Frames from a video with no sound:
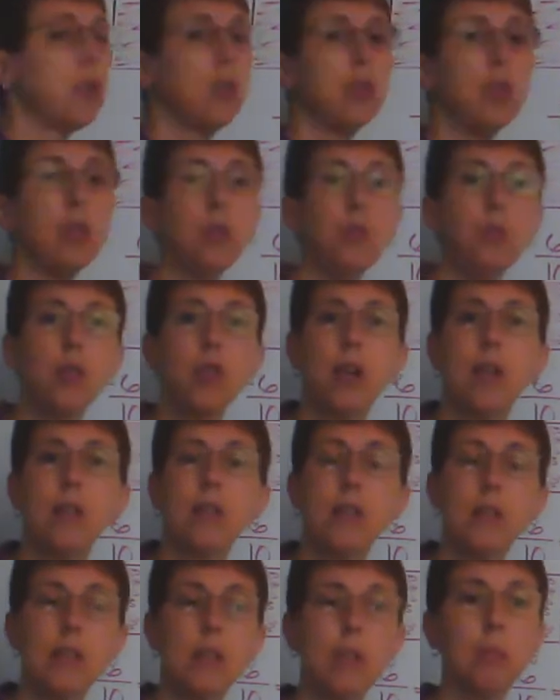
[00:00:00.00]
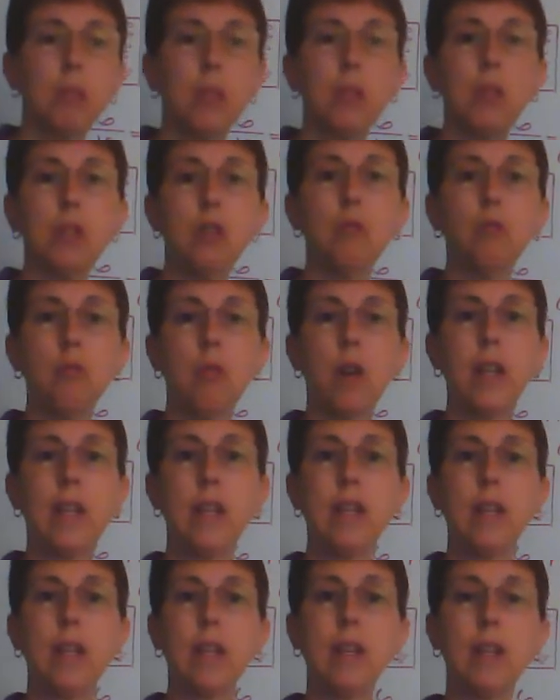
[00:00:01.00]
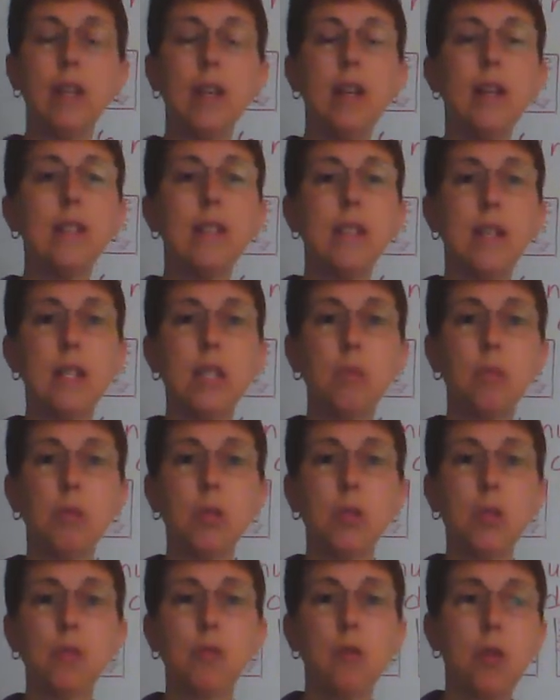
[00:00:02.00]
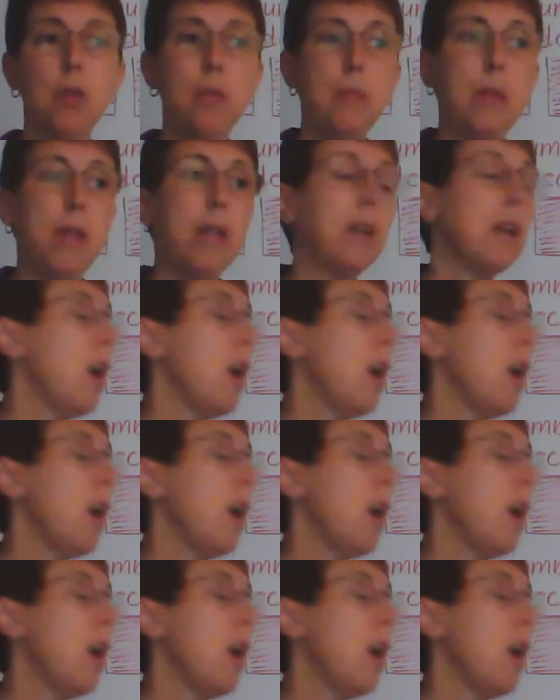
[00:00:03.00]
to just simply writing decimals for a minute.